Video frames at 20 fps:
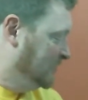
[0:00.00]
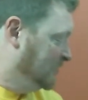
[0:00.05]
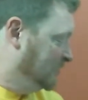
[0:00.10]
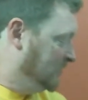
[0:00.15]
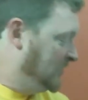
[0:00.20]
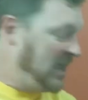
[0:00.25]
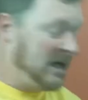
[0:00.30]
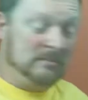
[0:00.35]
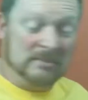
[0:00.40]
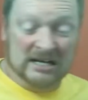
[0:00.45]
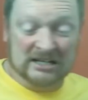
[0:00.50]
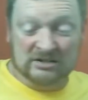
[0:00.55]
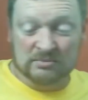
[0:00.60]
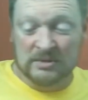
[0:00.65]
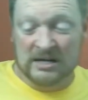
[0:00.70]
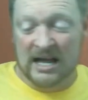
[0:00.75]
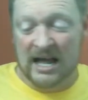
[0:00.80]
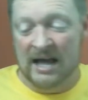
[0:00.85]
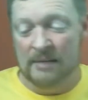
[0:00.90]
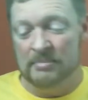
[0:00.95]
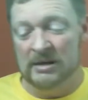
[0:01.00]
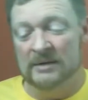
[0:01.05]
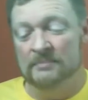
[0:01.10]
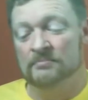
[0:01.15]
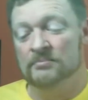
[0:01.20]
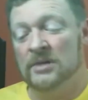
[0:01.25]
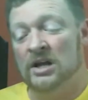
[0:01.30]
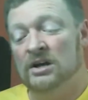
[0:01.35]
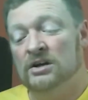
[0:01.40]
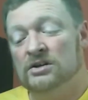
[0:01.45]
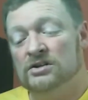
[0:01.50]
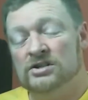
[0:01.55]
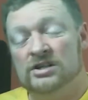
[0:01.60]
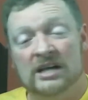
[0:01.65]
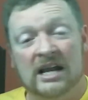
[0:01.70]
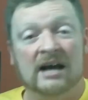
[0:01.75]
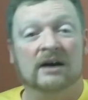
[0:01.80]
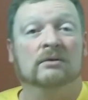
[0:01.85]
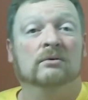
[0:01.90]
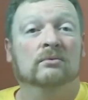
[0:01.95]
that makes me happy. So
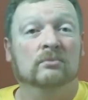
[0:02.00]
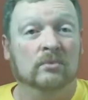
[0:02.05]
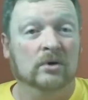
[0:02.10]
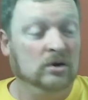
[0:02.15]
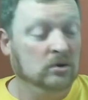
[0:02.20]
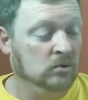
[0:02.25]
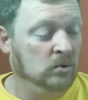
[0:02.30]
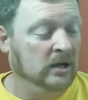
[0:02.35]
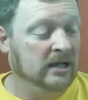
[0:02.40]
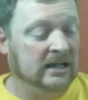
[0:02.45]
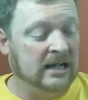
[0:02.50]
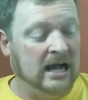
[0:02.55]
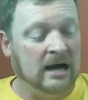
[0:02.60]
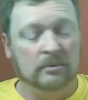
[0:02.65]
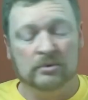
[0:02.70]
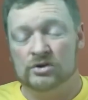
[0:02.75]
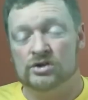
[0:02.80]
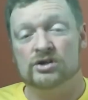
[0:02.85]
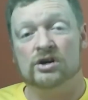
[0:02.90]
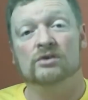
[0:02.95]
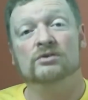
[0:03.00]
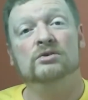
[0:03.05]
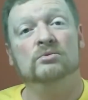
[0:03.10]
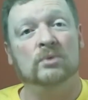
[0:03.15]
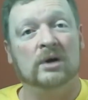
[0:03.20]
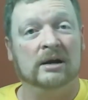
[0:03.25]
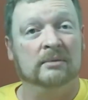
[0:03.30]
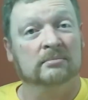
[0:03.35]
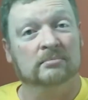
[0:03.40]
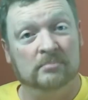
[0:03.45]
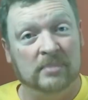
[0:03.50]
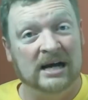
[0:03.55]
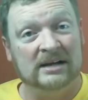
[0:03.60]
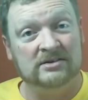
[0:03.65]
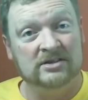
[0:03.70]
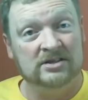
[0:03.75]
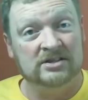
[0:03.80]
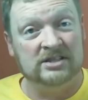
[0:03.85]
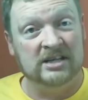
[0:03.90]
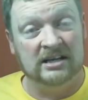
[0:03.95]
now, real quick, I will show you what I'm about
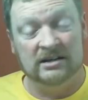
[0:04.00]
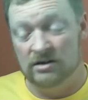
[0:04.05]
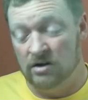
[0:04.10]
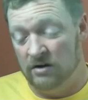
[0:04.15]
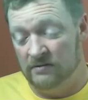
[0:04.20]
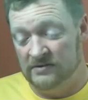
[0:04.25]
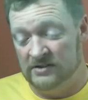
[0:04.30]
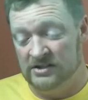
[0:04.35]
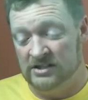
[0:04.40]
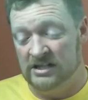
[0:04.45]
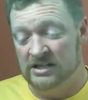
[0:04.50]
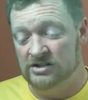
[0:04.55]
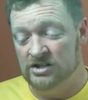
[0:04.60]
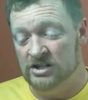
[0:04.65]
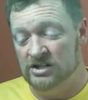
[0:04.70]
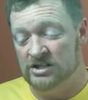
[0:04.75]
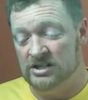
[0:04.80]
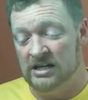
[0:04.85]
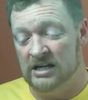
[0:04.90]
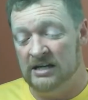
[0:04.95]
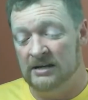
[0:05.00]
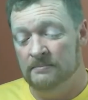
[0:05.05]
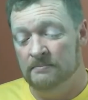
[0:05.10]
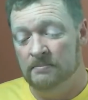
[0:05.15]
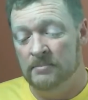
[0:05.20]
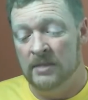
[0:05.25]
to send off to CGC,